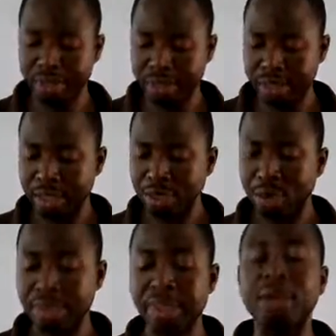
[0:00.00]
get
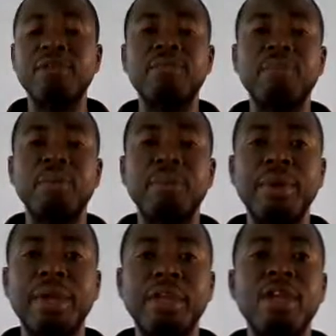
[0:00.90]
yourself
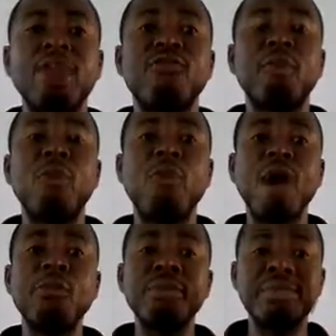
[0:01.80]
prepared from
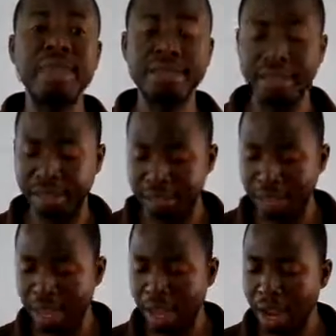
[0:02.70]
where we started
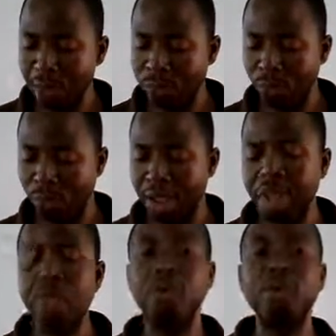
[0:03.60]
up to
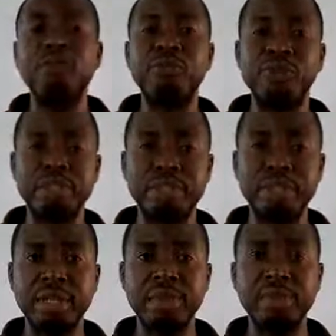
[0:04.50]
where we've reached.
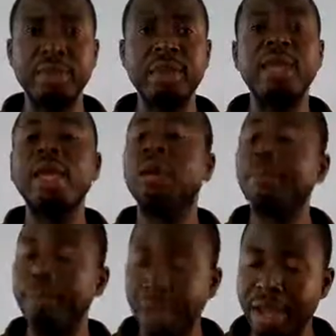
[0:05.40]

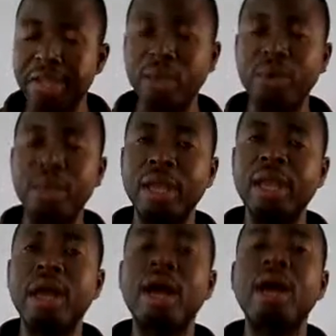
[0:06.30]
By the way,
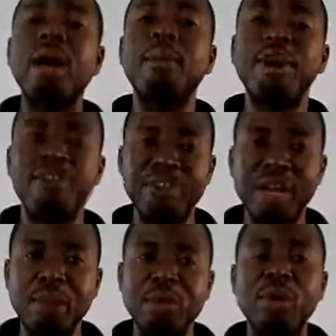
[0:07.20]
I'm
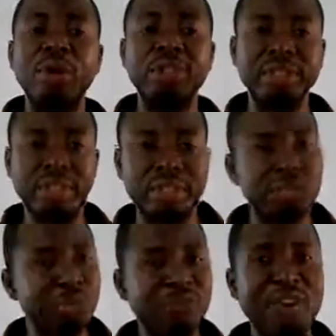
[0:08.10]
available on this.
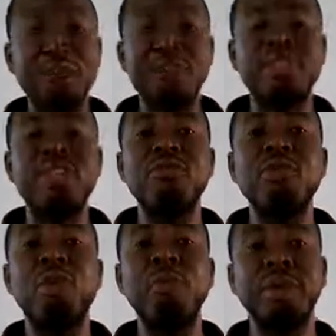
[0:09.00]
So far I received
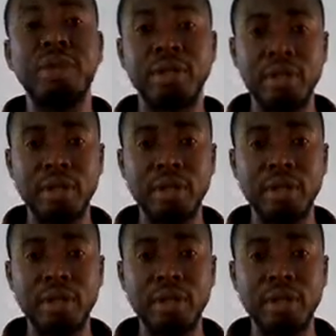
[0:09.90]
no mail.